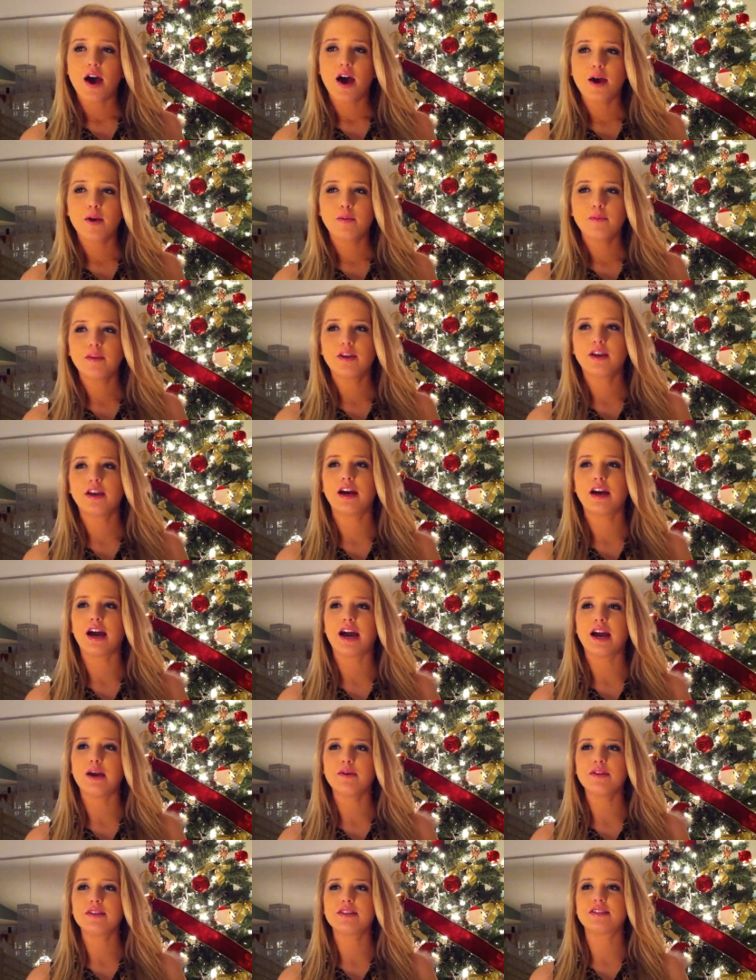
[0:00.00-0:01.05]
Um,
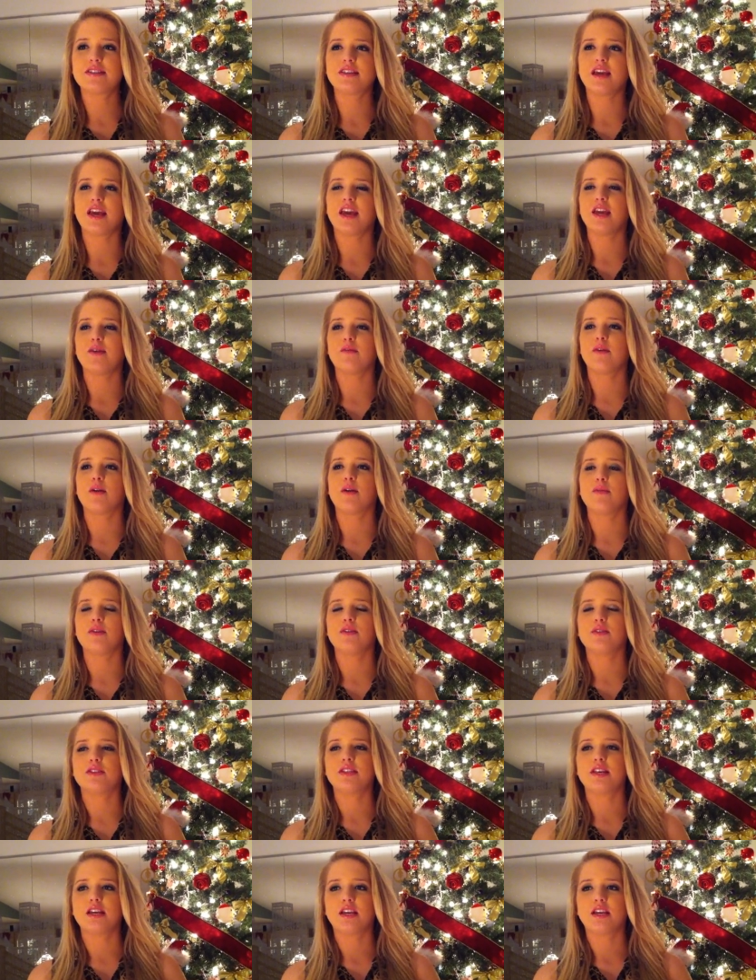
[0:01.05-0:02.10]
I would say my
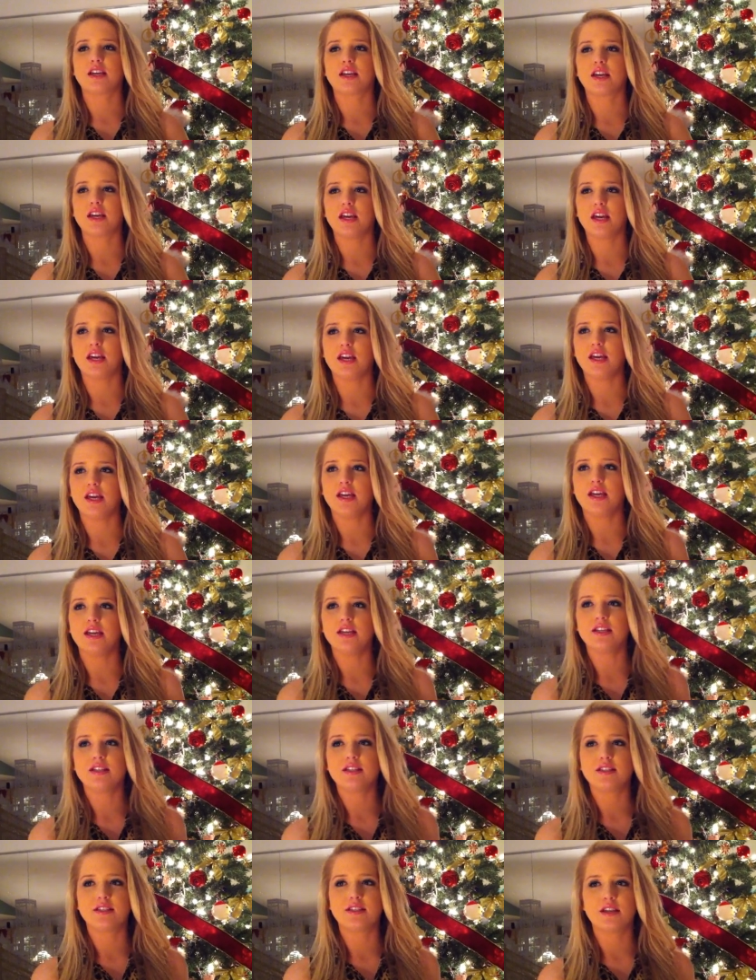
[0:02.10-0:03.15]
music
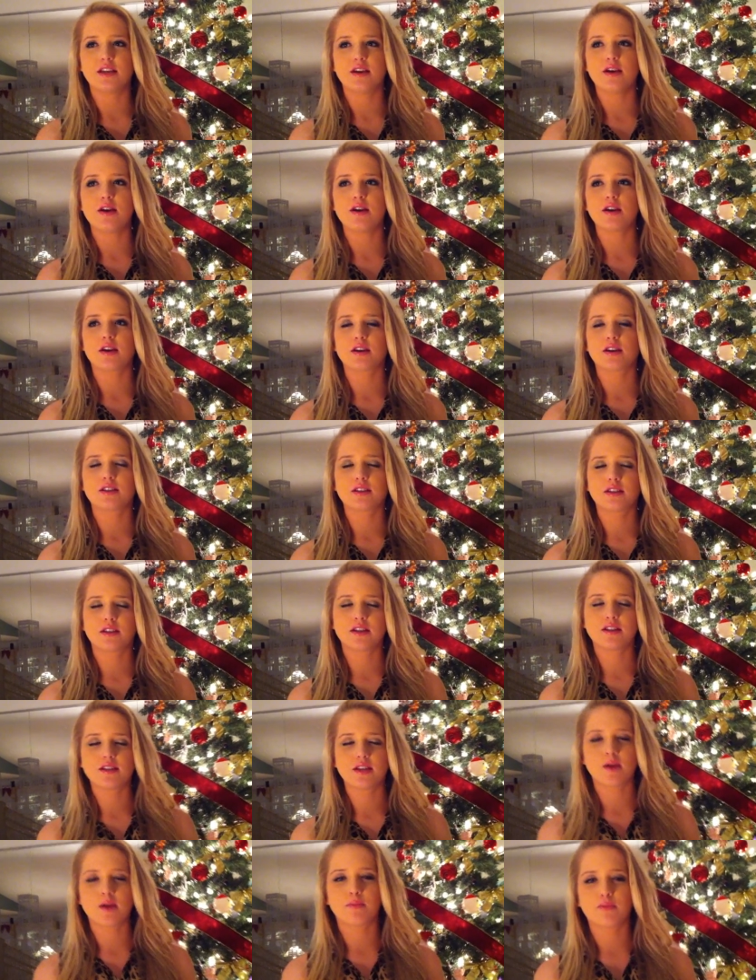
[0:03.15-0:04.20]
is
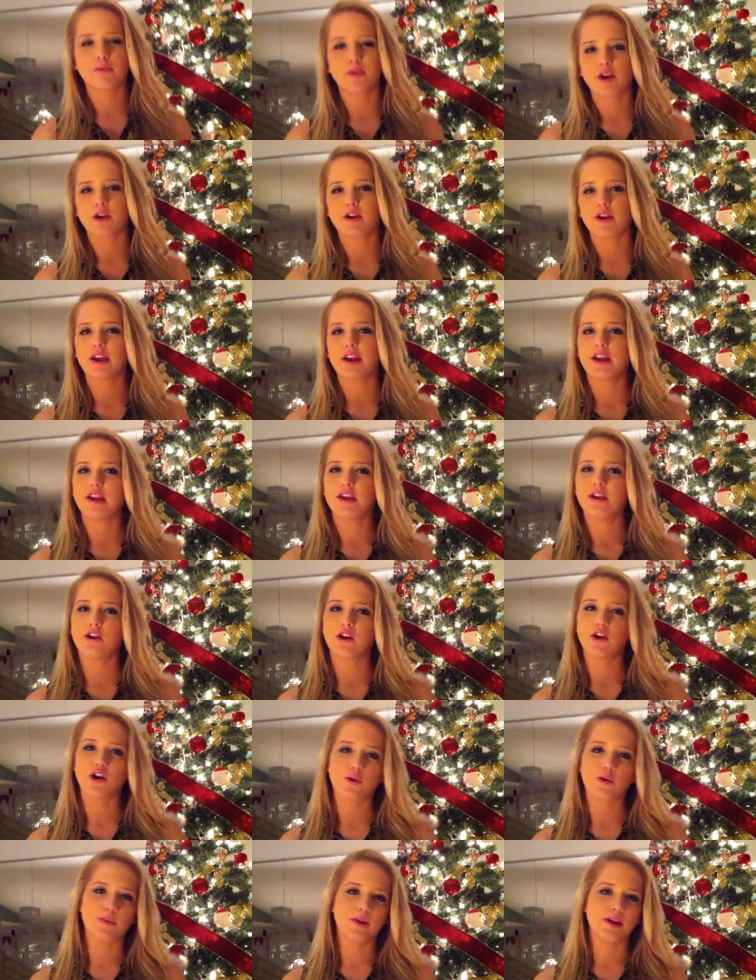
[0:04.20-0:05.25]
contemporary
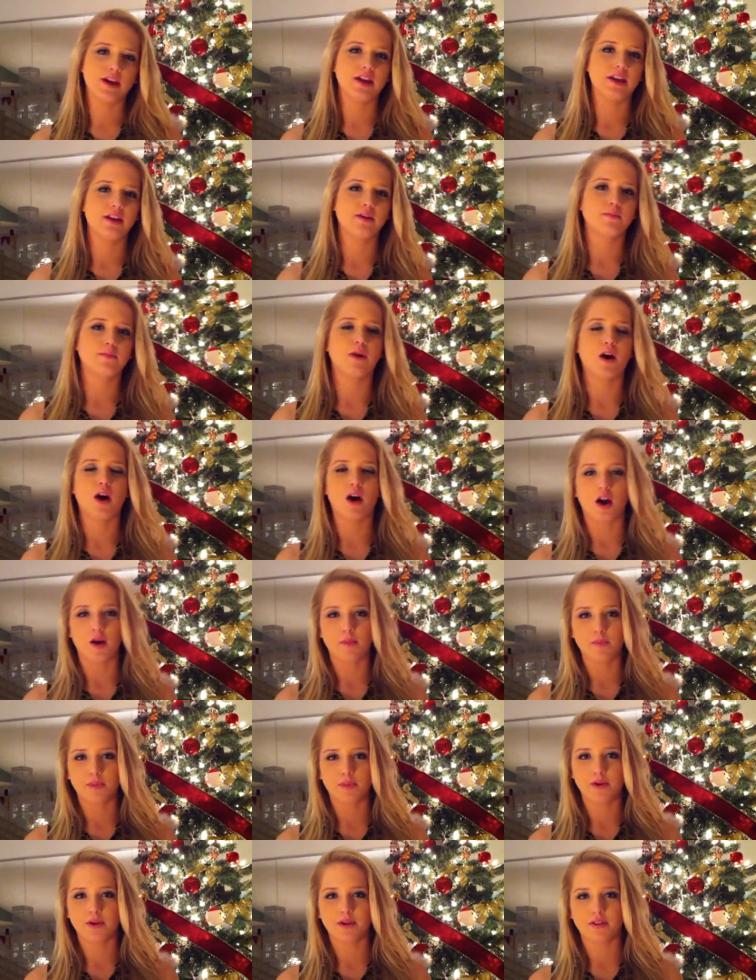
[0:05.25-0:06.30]
urban
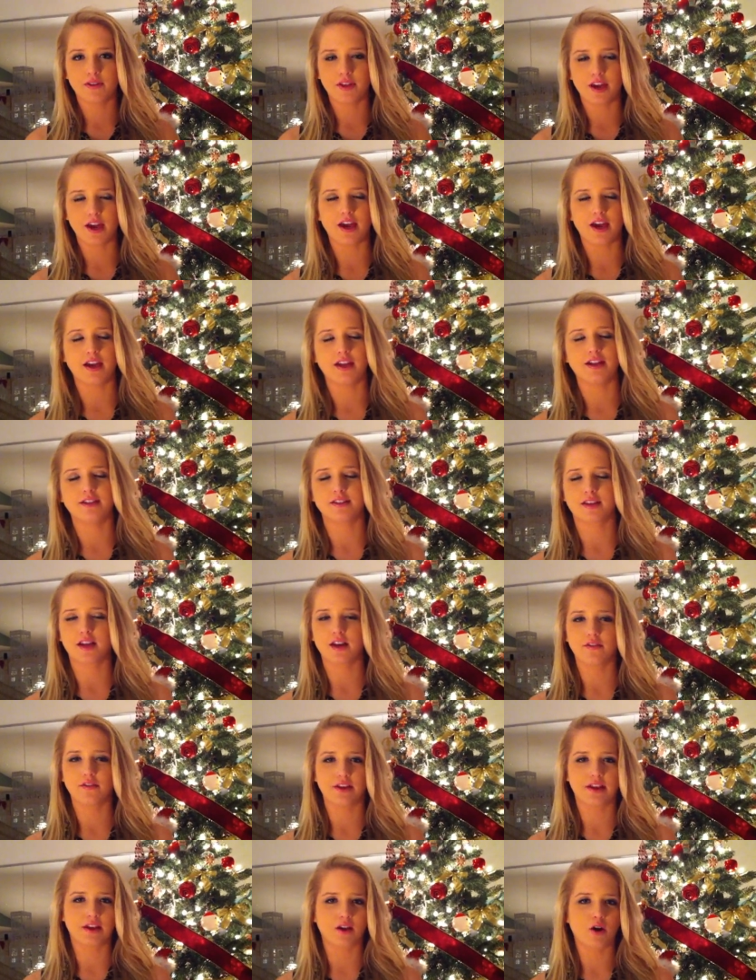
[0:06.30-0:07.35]
pop that it's
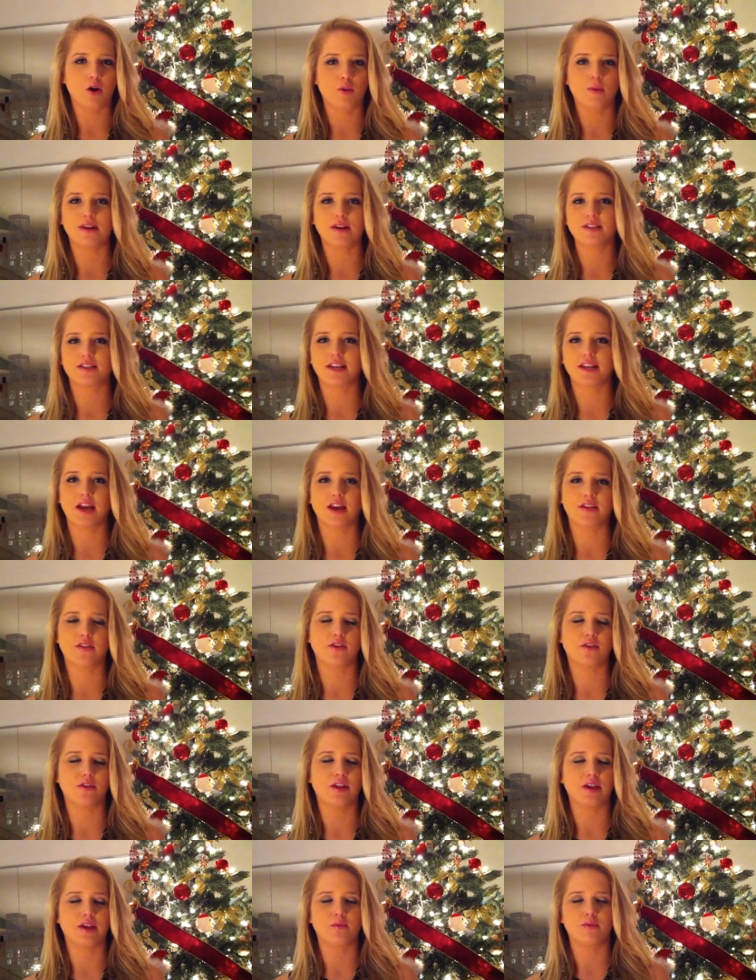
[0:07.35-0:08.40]
kind of like all mixed
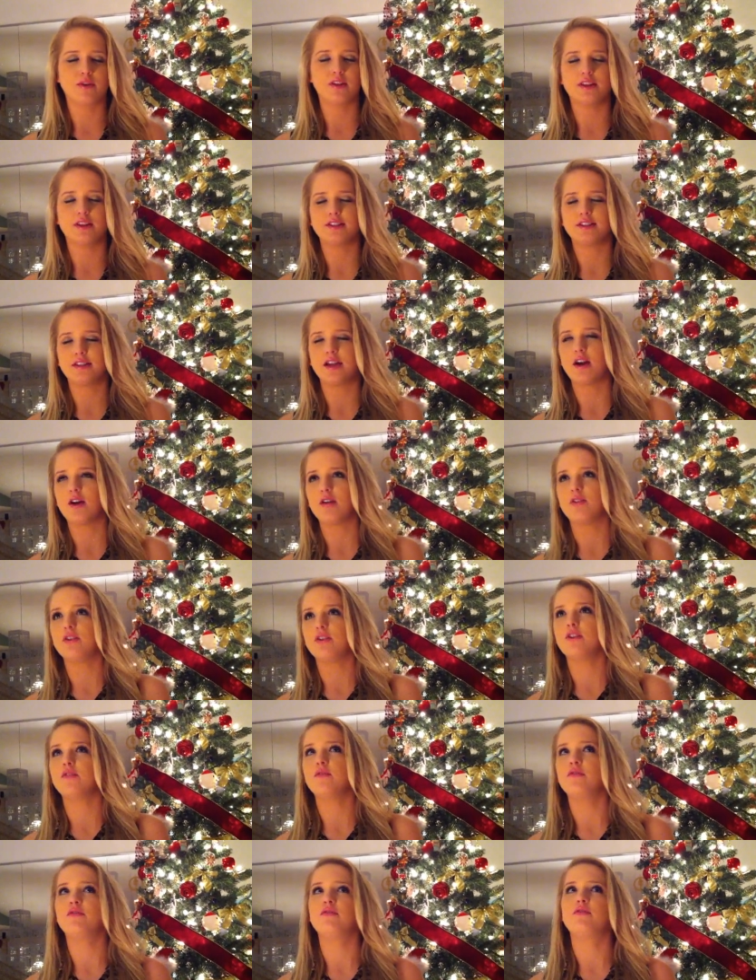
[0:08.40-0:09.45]
together like with the
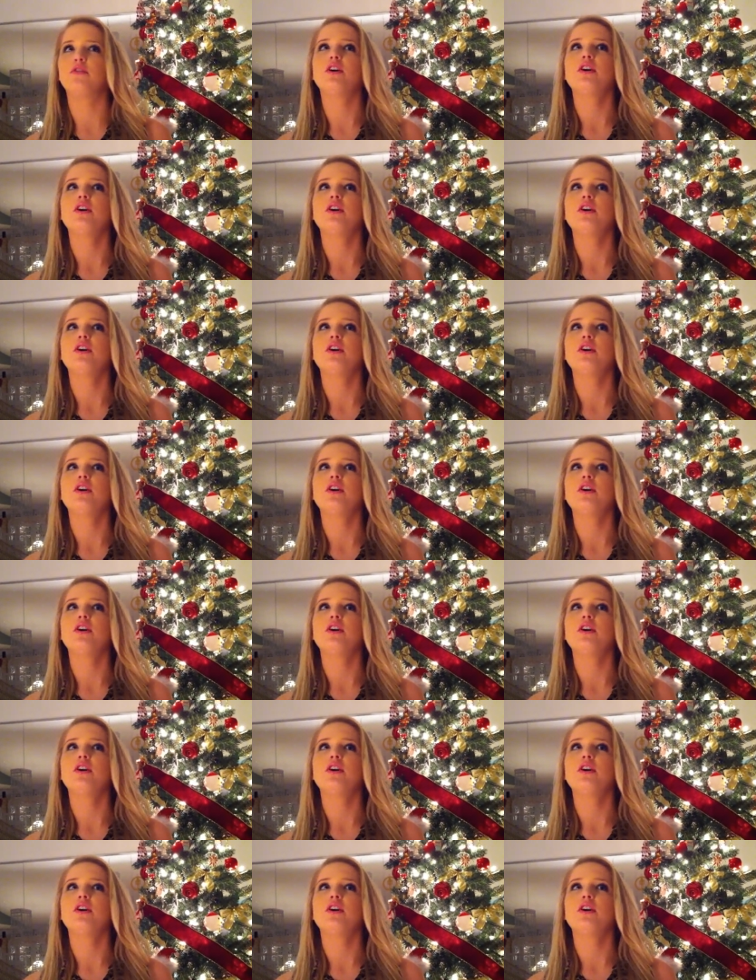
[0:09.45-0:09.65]
sound of